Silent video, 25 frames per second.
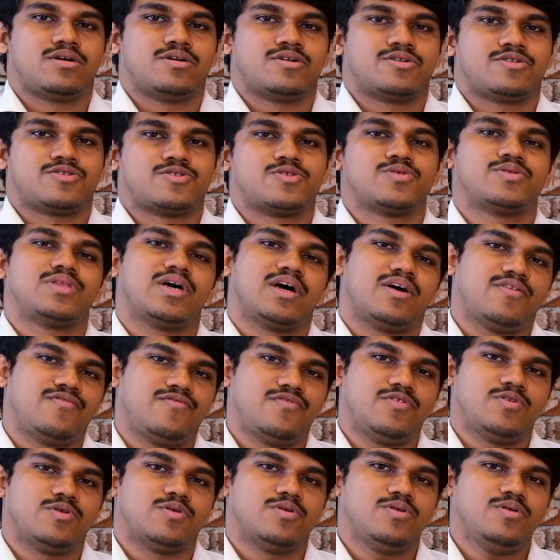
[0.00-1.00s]
So
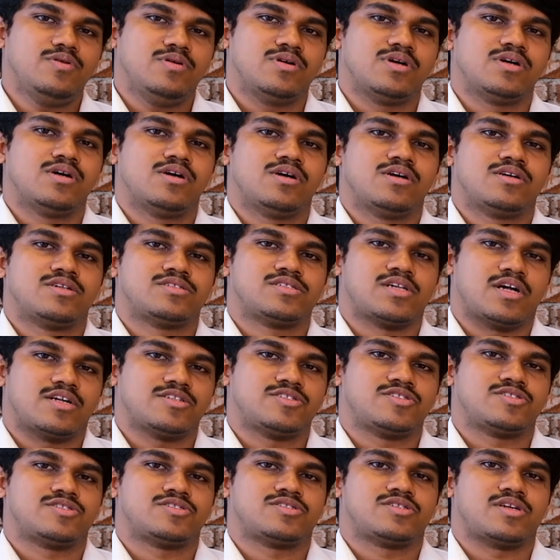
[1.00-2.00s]
therefore,
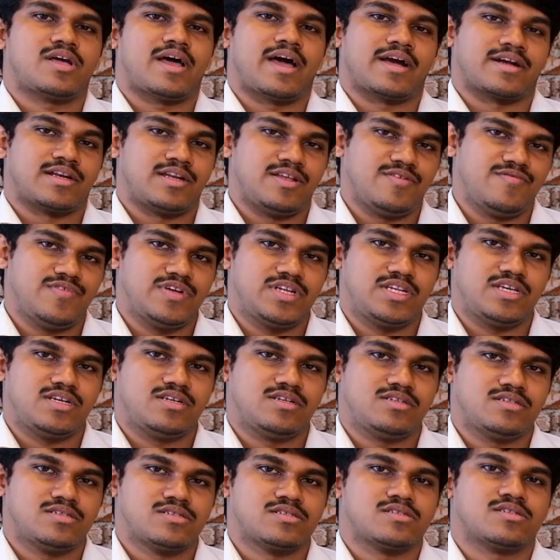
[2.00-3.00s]
such
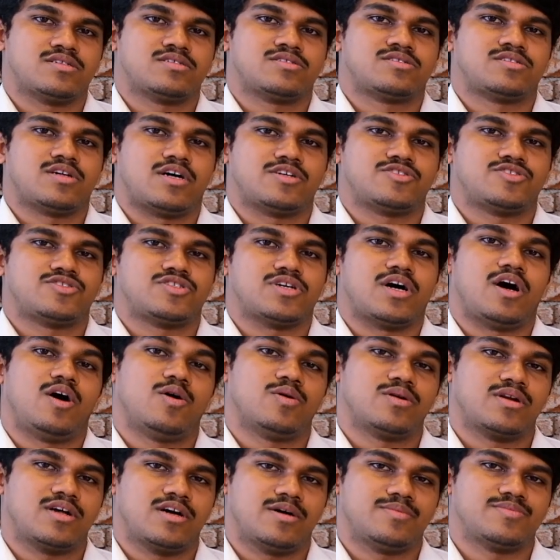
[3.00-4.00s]
activities, such
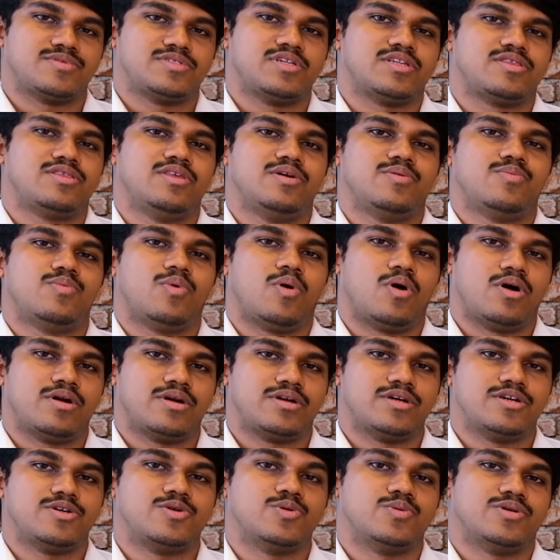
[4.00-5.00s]
outcomes that they wanted to